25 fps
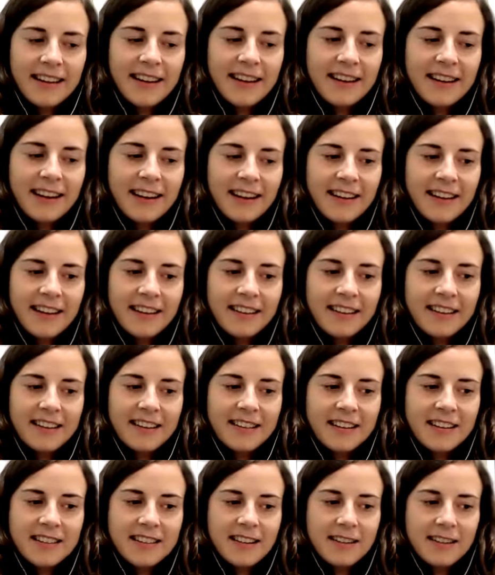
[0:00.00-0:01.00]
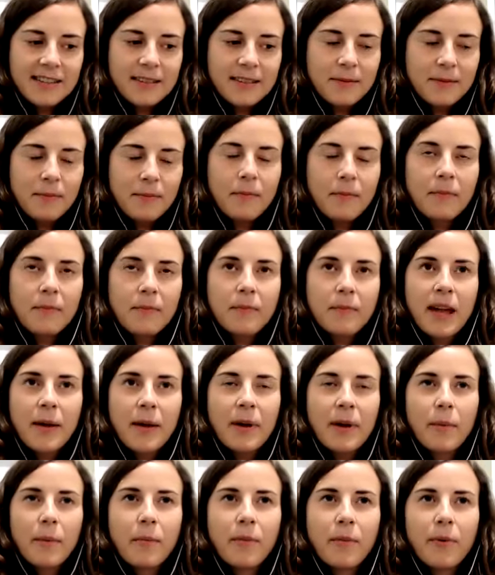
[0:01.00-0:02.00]
And I this is maybe a
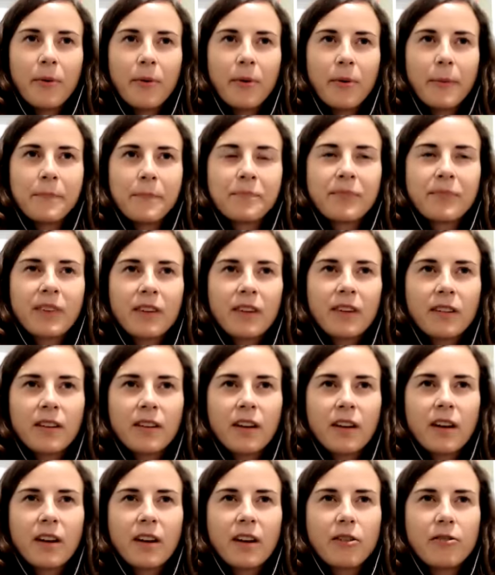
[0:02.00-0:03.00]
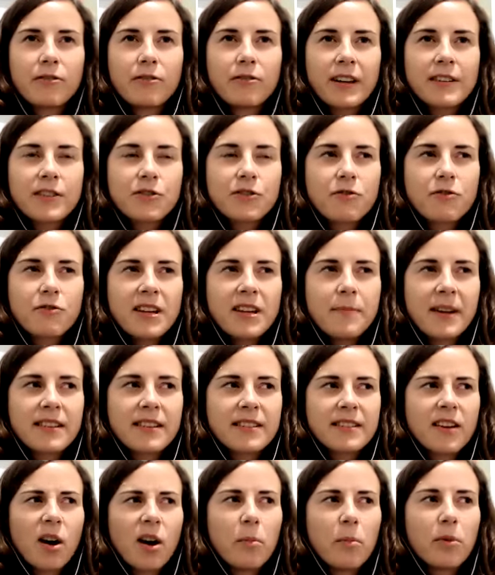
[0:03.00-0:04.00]
more kind of extreme
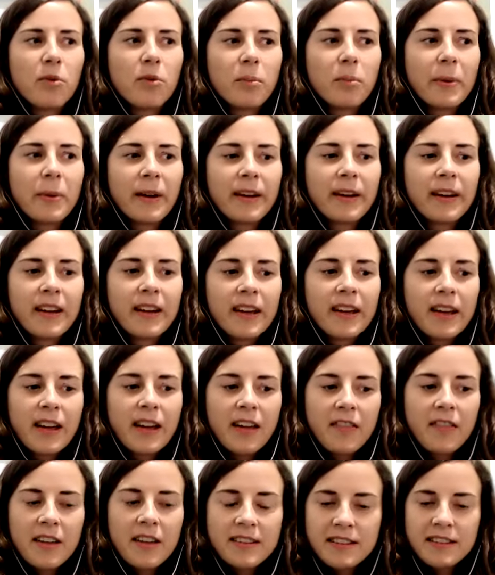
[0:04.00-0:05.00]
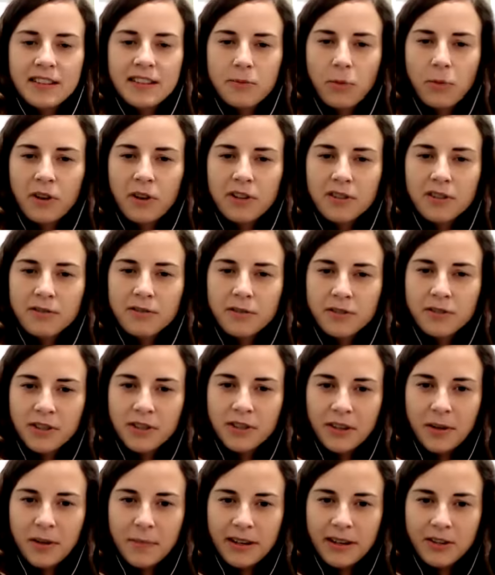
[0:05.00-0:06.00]
example, but there's this wonderful
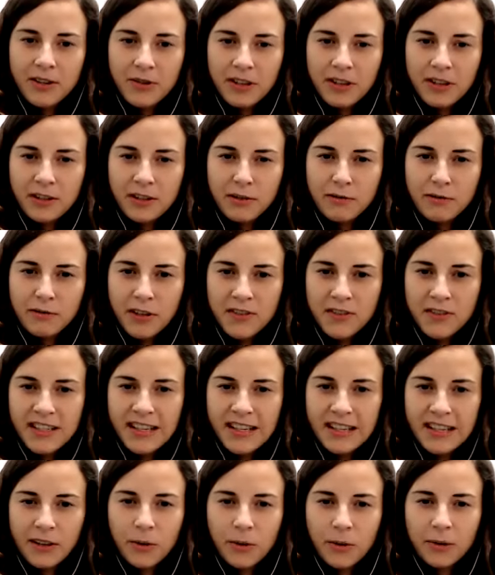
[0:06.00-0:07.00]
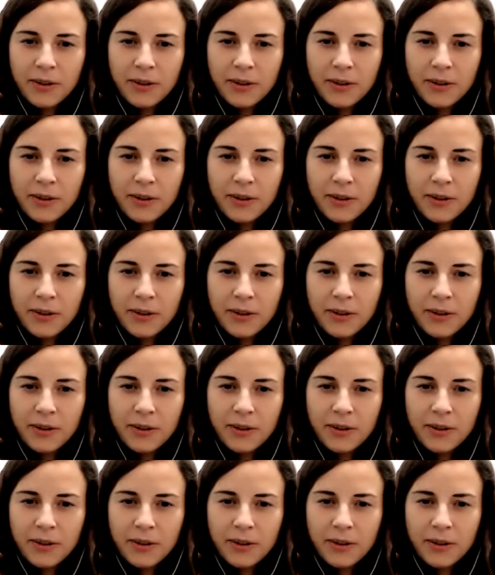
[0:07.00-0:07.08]
documentary. I don't know if you've seen it called